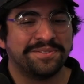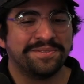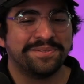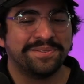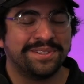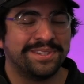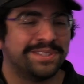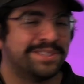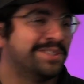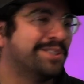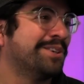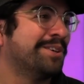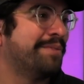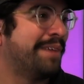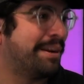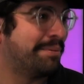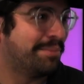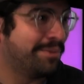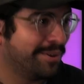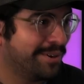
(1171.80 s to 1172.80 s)
there's a certain
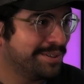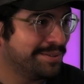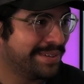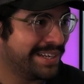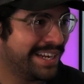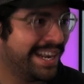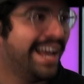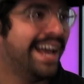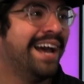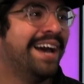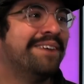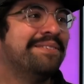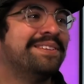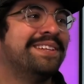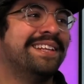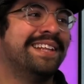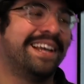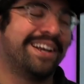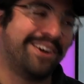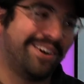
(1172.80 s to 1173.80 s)
amount of employees we can have,
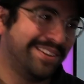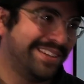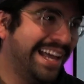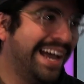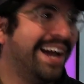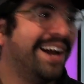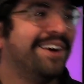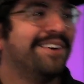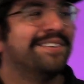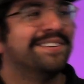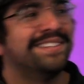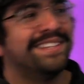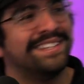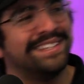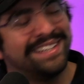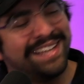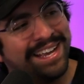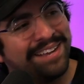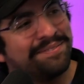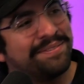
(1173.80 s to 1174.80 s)
and then they call out, and
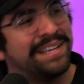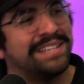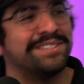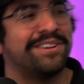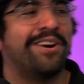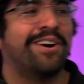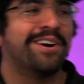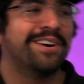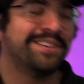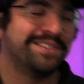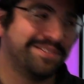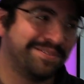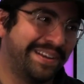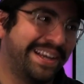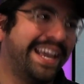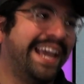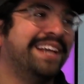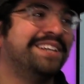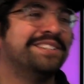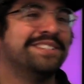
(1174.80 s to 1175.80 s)
then that makes it hard. And their
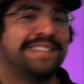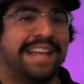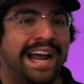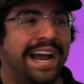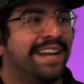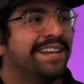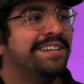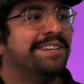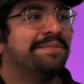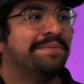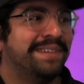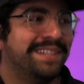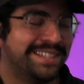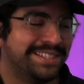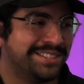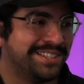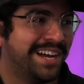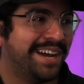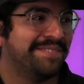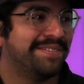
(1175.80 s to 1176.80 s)
vacations, I need to be in the
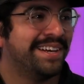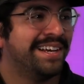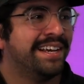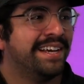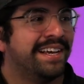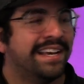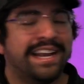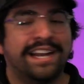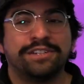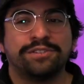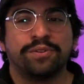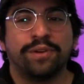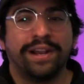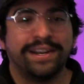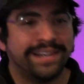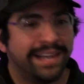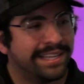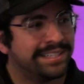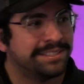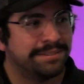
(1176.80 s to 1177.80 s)
shop, and I try
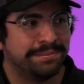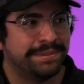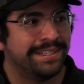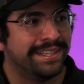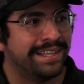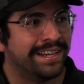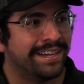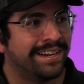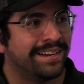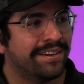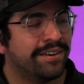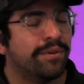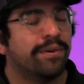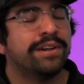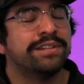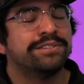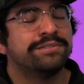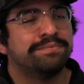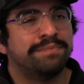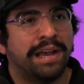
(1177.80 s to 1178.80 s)
not to be there.
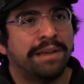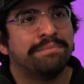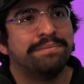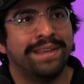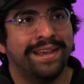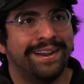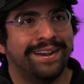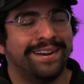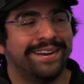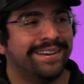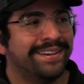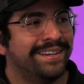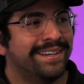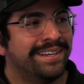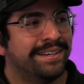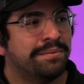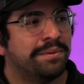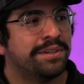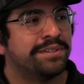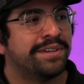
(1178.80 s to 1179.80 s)
Well, I'm there,
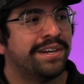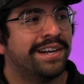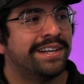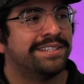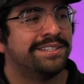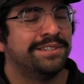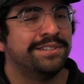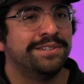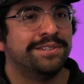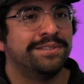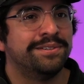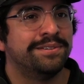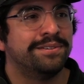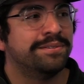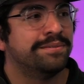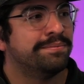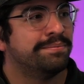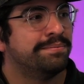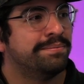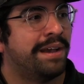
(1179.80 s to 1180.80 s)
but I try not
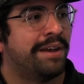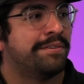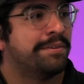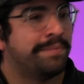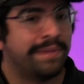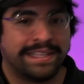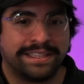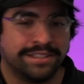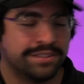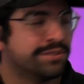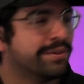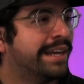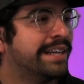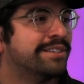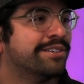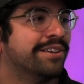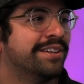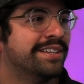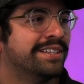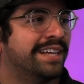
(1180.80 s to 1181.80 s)
to have to make the
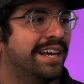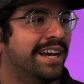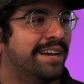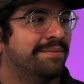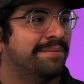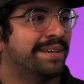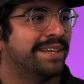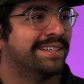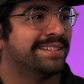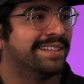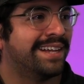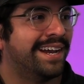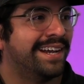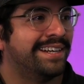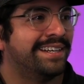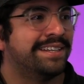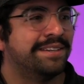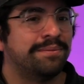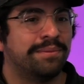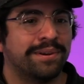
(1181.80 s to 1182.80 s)
drinks all the time because I
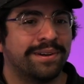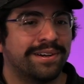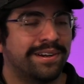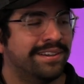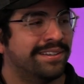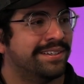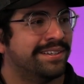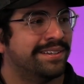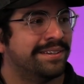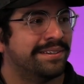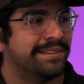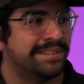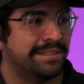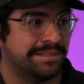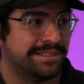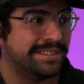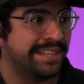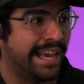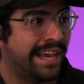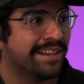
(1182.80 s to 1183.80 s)
need to work on
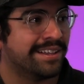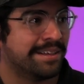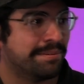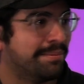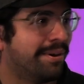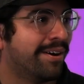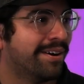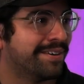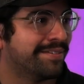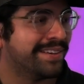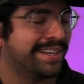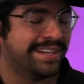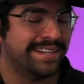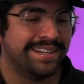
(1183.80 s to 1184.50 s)
the scaling part of it.